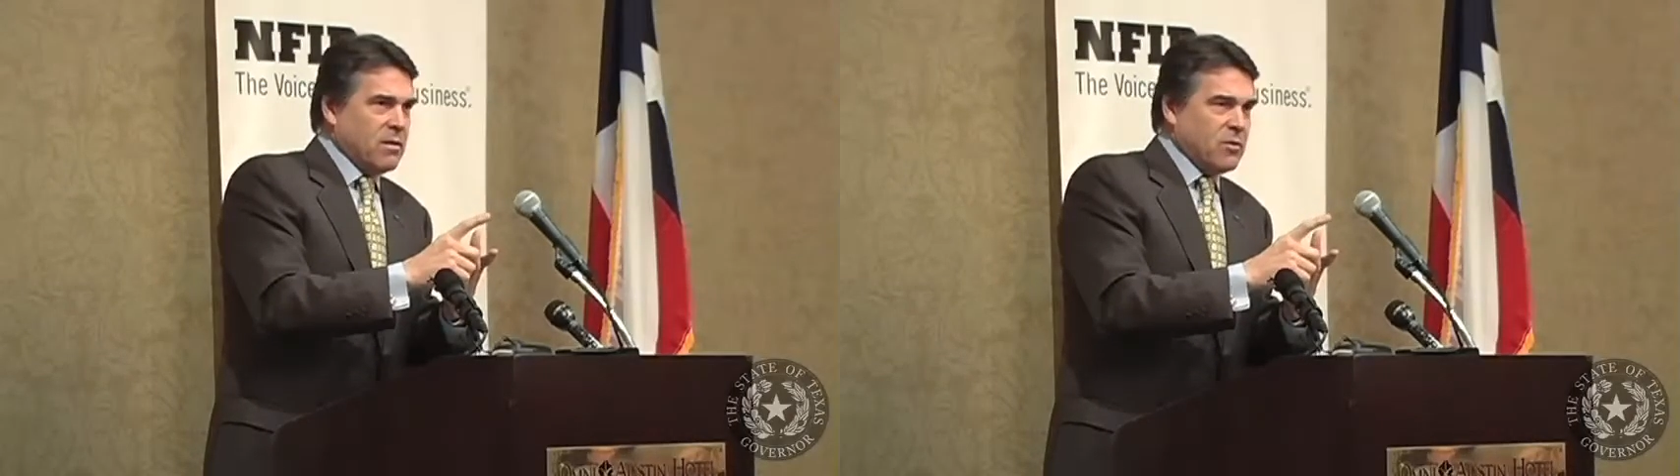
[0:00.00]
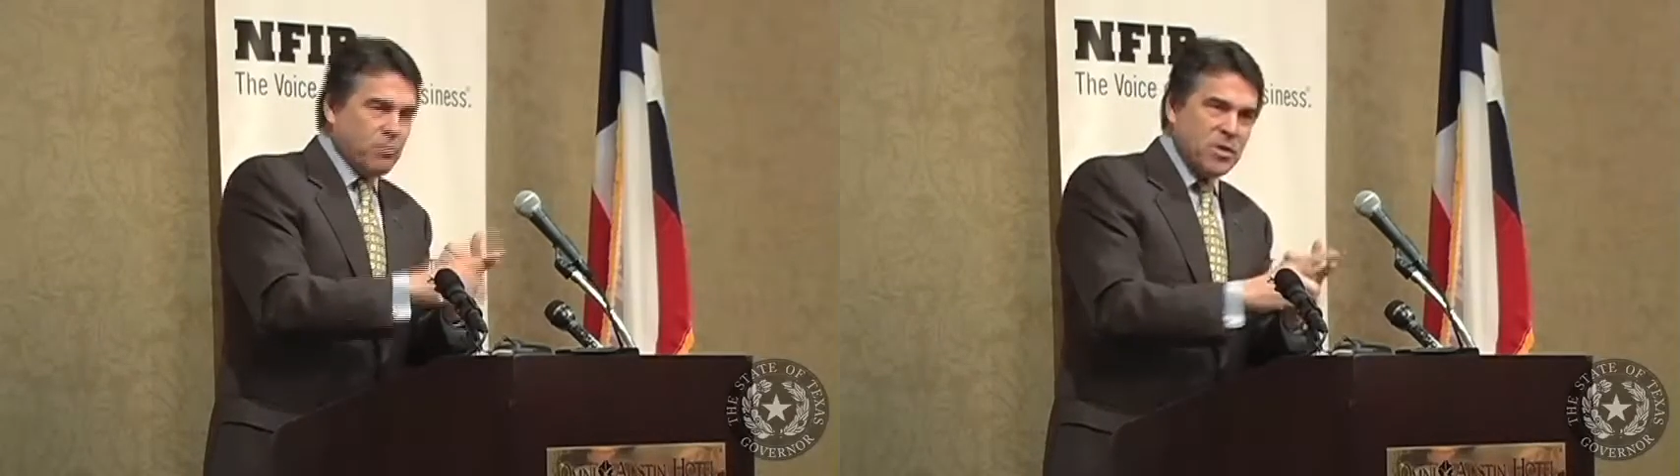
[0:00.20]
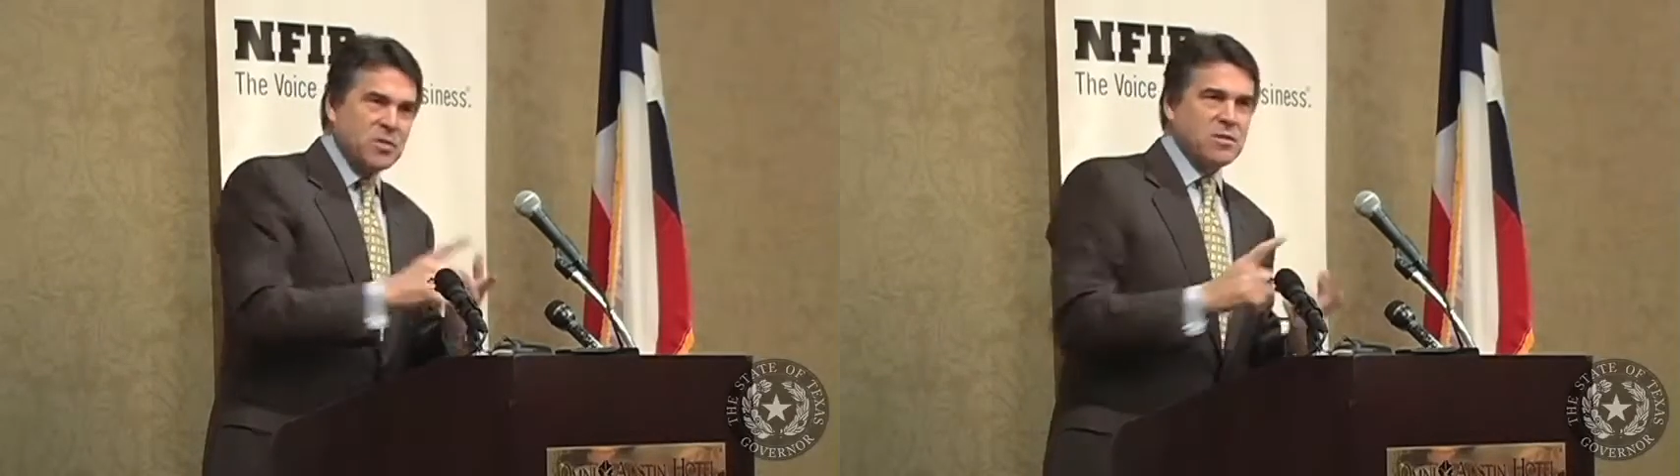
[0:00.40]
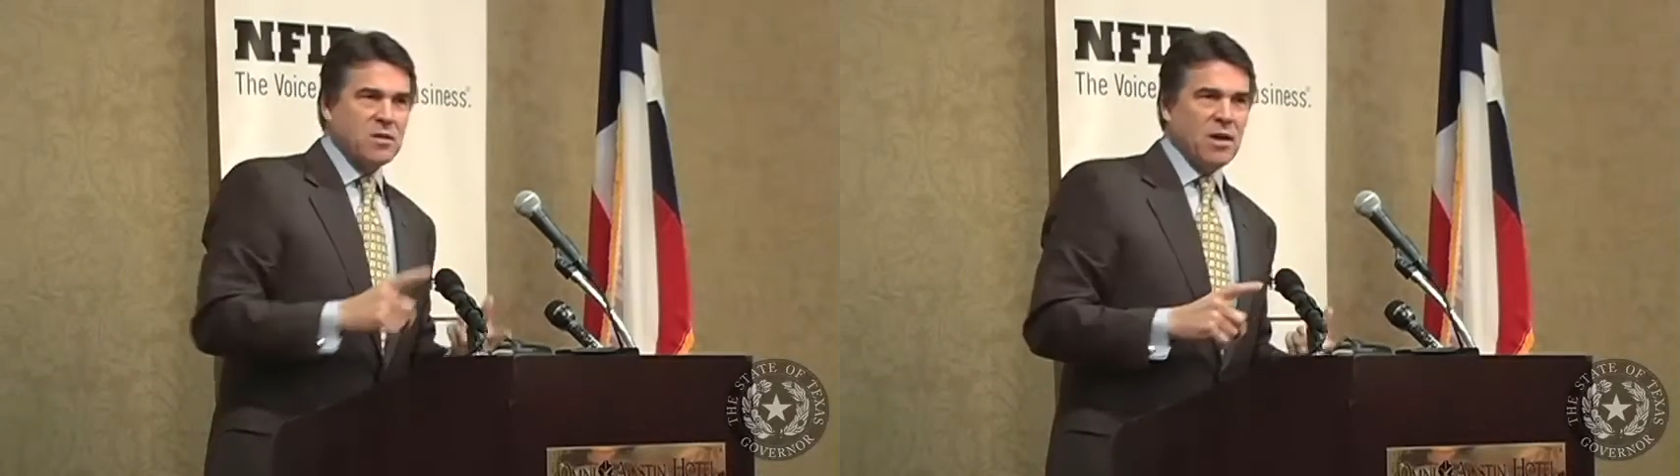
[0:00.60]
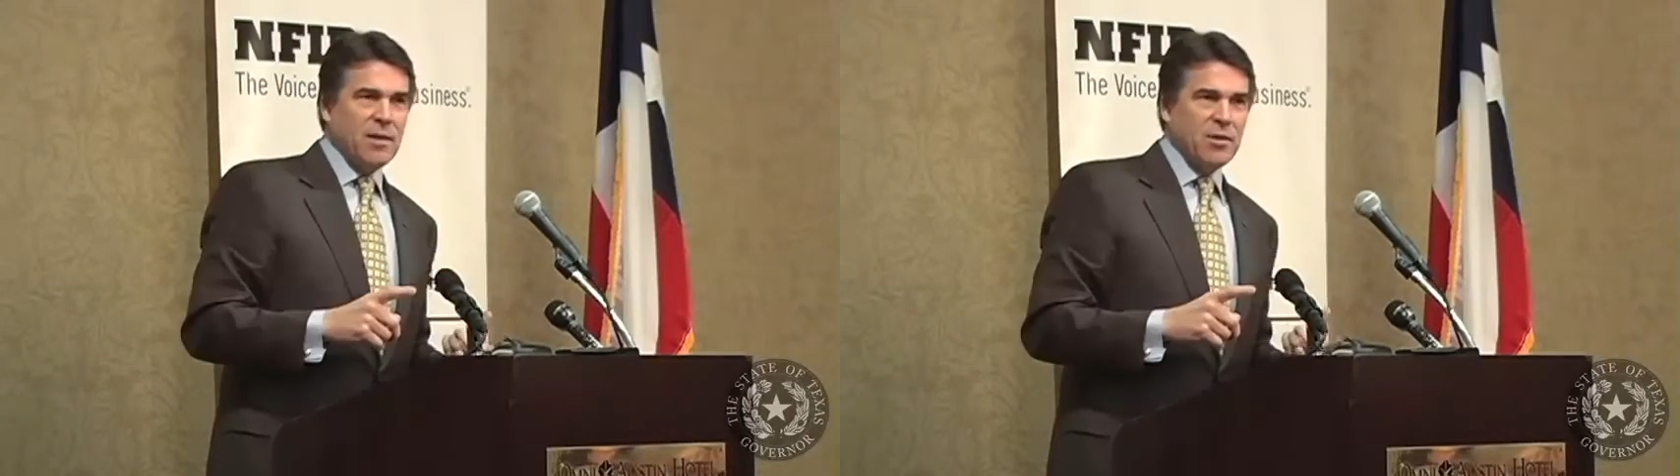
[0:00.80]
their business
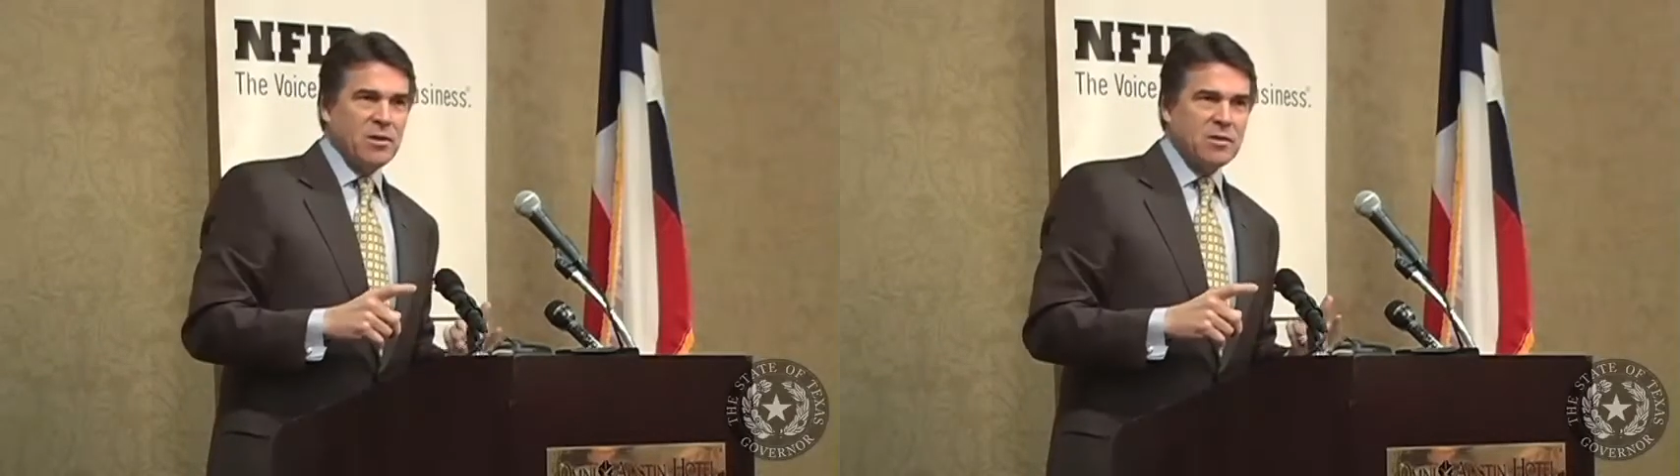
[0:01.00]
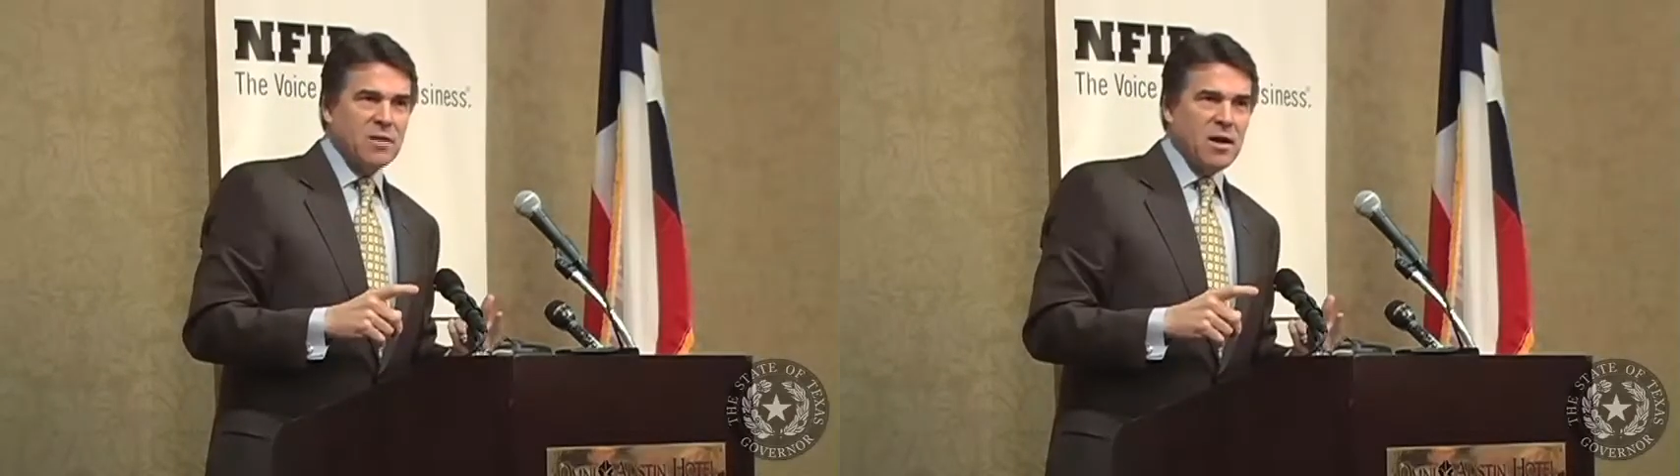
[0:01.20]
climate looks